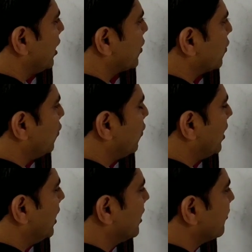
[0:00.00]
to
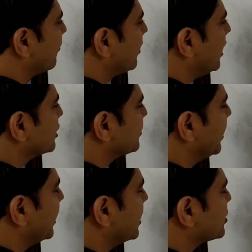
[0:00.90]
what? Plus
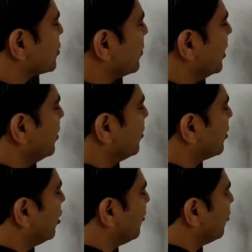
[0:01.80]
minus square
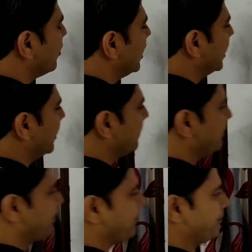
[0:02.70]
root of y.
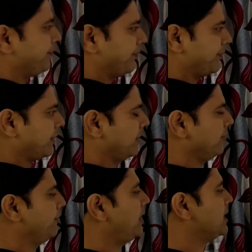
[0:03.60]

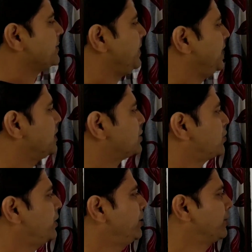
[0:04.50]
Plus minus
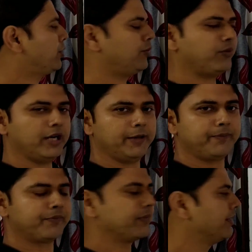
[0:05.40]
square root of y.
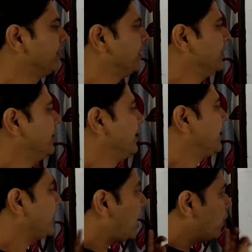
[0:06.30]

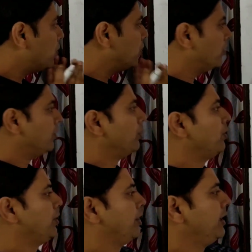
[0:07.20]
Now,
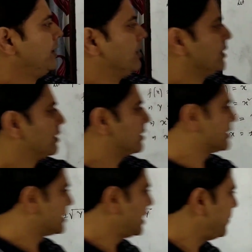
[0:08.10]

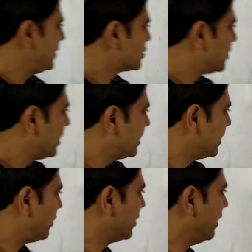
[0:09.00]
step is what?
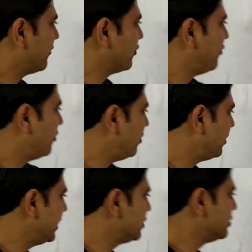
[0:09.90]
Now you have to
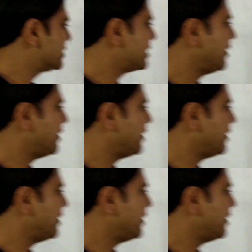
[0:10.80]
follow this which